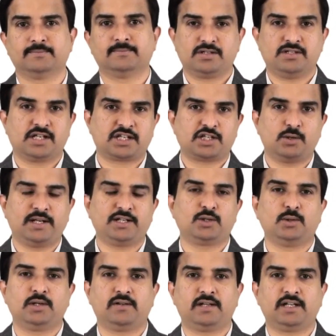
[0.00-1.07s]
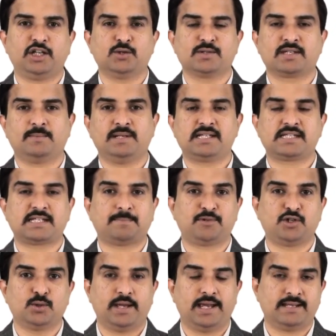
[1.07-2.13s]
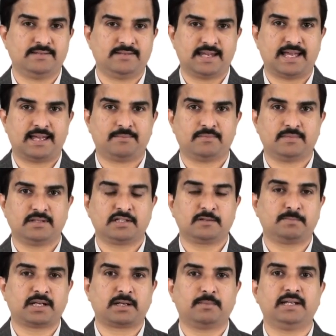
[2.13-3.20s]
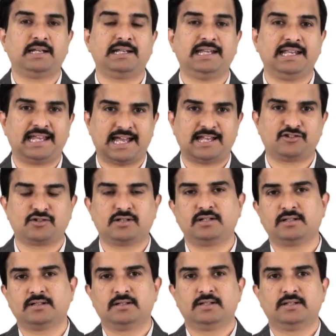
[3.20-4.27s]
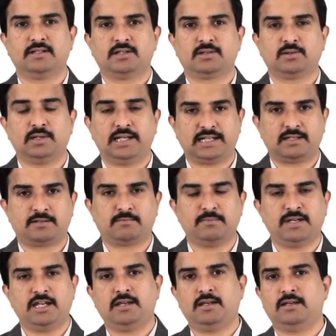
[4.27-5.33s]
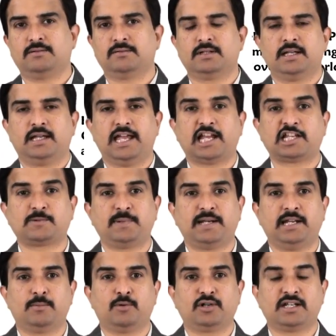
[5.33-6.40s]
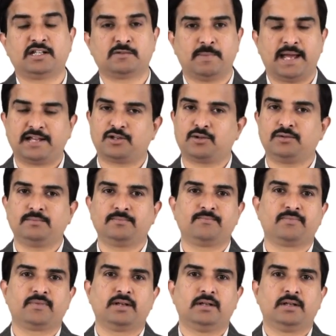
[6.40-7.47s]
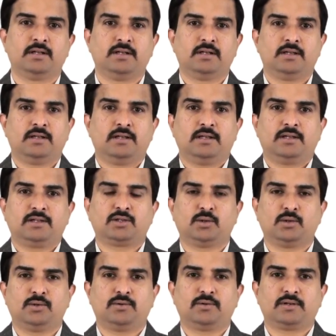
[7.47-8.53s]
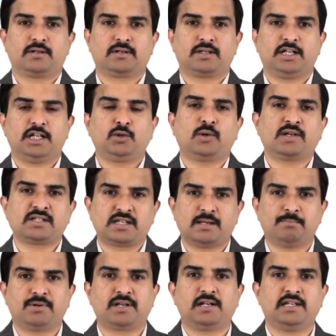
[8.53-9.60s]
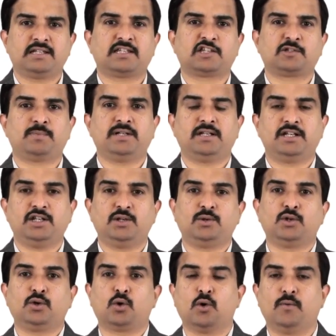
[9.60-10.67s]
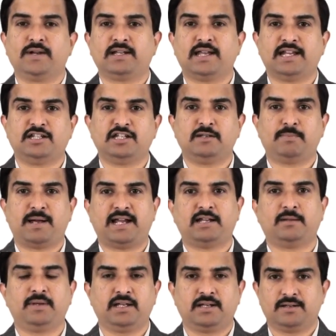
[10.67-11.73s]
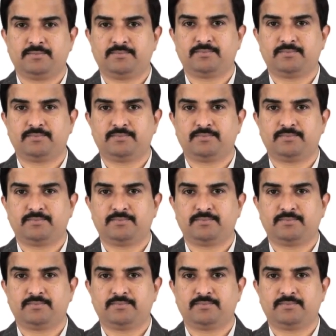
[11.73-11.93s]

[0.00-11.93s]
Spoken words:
Just now I told you that USMLE Step 2 exam is permanently cancelled. So let me explain about its background. So it was temporarily suspended due to COVID-19 pandemic,